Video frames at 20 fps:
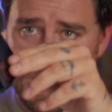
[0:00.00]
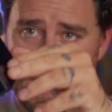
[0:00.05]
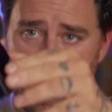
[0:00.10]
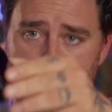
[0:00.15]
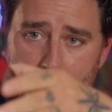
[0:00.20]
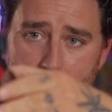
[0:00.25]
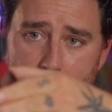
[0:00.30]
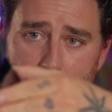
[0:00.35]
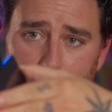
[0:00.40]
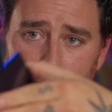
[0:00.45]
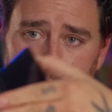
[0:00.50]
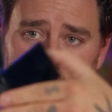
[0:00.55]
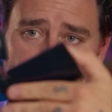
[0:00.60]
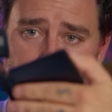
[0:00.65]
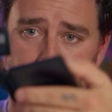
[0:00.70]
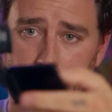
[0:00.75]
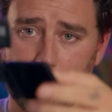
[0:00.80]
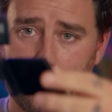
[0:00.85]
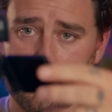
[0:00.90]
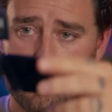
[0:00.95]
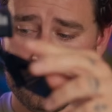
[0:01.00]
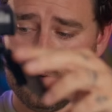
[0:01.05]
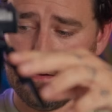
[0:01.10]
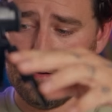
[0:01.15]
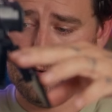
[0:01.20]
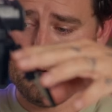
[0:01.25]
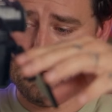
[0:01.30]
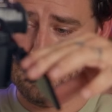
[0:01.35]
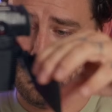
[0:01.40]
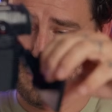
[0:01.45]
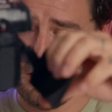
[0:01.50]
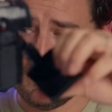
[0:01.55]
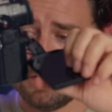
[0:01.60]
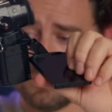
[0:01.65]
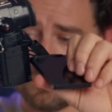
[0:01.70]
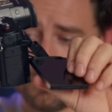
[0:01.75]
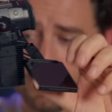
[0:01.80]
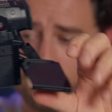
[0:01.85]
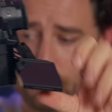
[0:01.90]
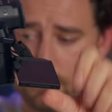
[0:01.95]
and a
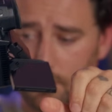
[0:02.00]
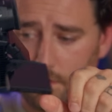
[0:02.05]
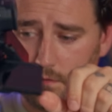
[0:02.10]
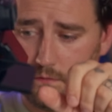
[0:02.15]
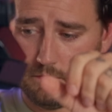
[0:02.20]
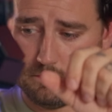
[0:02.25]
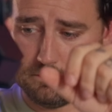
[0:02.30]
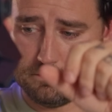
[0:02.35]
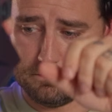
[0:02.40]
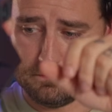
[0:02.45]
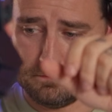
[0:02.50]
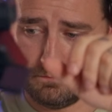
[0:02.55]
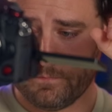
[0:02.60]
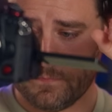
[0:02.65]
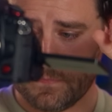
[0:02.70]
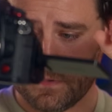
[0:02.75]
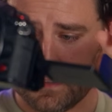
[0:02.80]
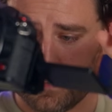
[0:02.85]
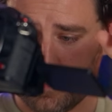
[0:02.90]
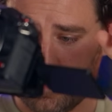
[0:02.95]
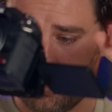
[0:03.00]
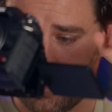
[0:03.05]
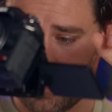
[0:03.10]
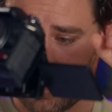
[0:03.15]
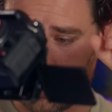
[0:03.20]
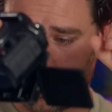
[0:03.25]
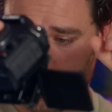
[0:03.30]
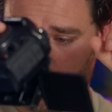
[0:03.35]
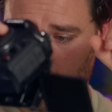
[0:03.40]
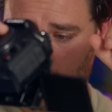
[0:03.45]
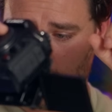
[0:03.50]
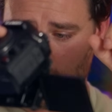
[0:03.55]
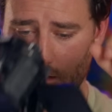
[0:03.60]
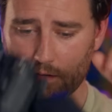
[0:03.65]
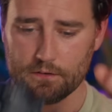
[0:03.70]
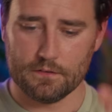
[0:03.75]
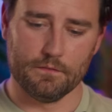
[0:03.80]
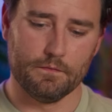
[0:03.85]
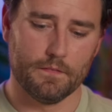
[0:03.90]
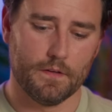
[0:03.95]
swivel. Let's see if I can get a
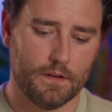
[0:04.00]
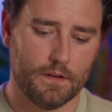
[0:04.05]
good,